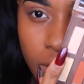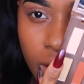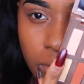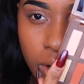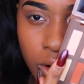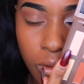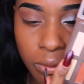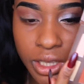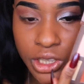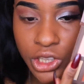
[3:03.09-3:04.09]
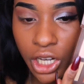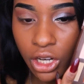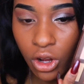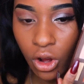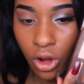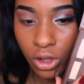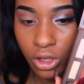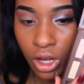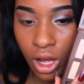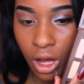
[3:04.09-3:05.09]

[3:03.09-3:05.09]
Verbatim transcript: Then I'm going to go in with this shade called